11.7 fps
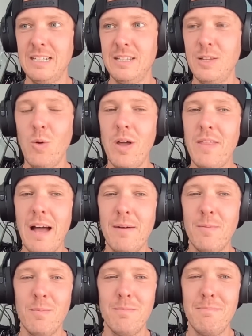there weren't that
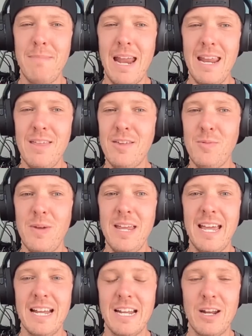many this
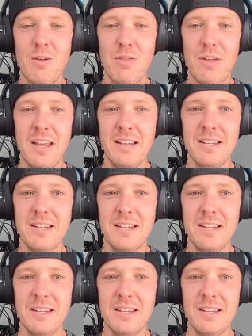weekend, I don't think.